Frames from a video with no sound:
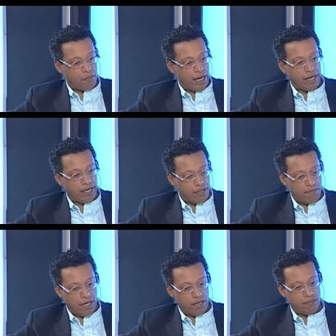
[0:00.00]
marketing
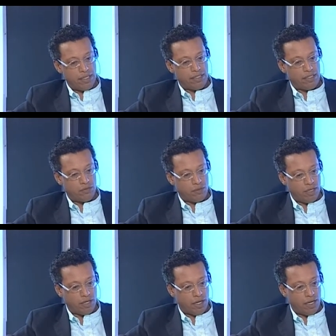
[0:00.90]
departments
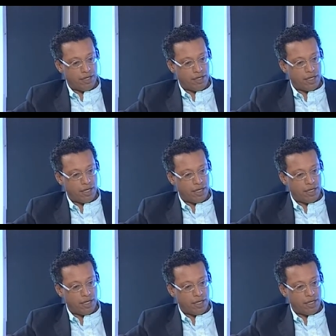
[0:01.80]
work on